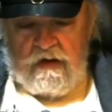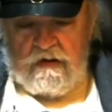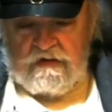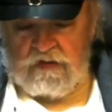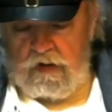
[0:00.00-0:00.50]

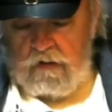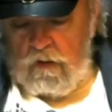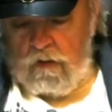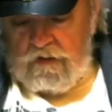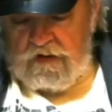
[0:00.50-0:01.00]
And so I
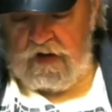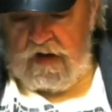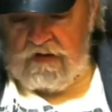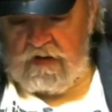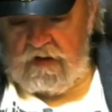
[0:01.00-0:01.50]
rolled the
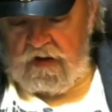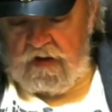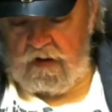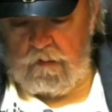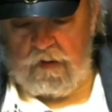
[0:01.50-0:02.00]
die and I
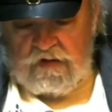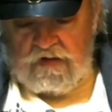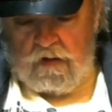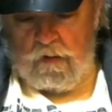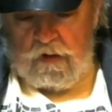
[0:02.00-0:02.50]
got a
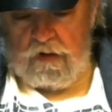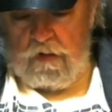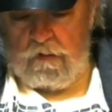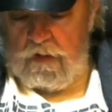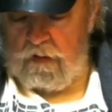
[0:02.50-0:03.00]
much lower
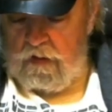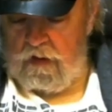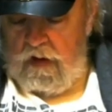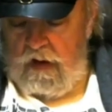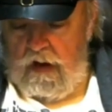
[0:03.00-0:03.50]
number.
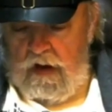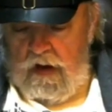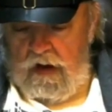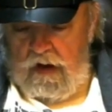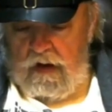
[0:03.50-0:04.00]

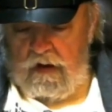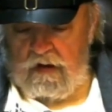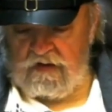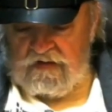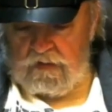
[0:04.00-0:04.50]

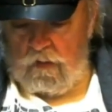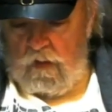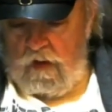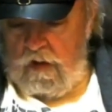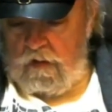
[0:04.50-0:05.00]
And I said,
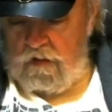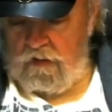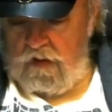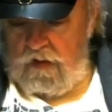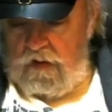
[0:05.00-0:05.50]
well,
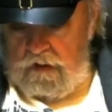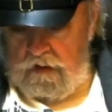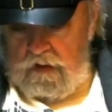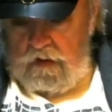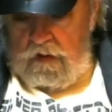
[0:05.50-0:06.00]

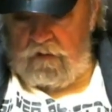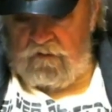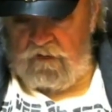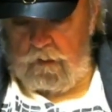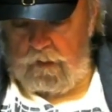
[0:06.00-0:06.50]

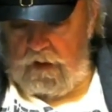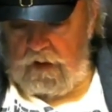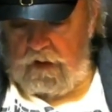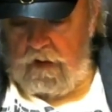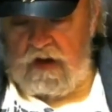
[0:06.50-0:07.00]
you feel
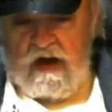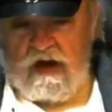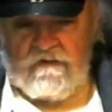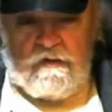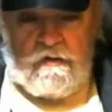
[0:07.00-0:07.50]
pretty good.
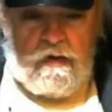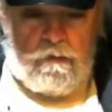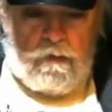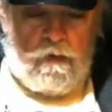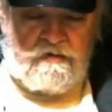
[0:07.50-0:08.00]
Half your
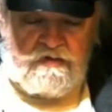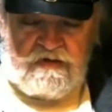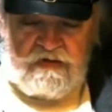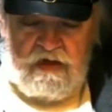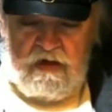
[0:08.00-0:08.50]
hit points
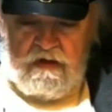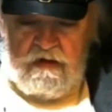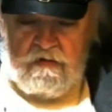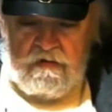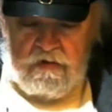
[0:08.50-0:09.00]
just got
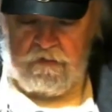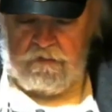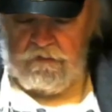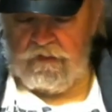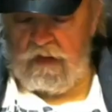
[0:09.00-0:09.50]
healed.
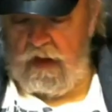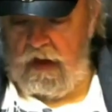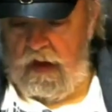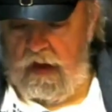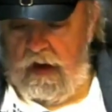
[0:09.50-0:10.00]

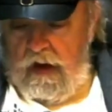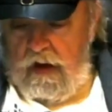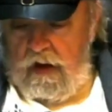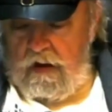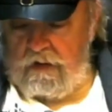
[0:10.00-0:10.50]

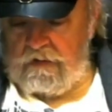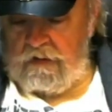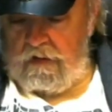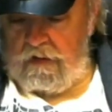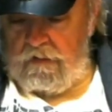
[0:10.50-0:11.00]
And
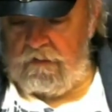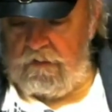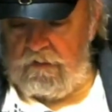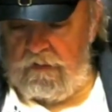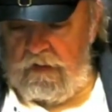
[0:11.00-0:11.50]

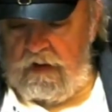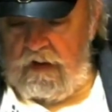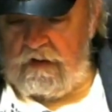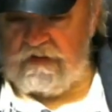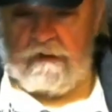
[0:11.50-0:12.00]

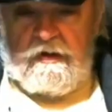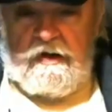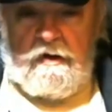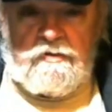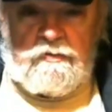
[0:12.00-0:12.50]

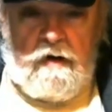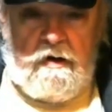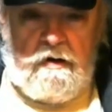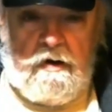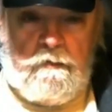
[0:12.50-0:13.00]
somebody else
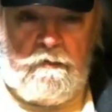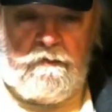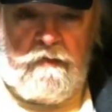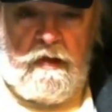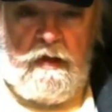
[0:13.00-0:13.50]
ran up
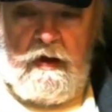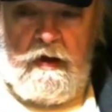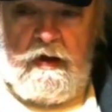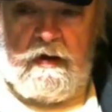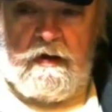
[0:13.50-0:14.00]

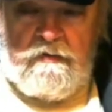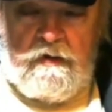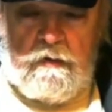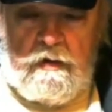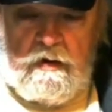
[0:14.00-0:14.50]
and
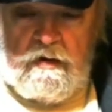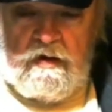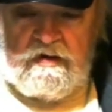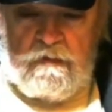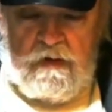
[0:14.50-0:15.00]
they were going to
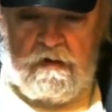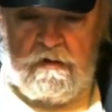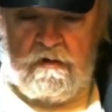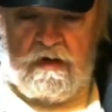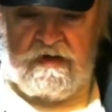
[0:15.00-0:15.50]
lick the
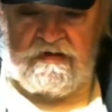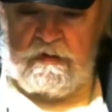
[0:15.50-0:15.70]
pickle. And I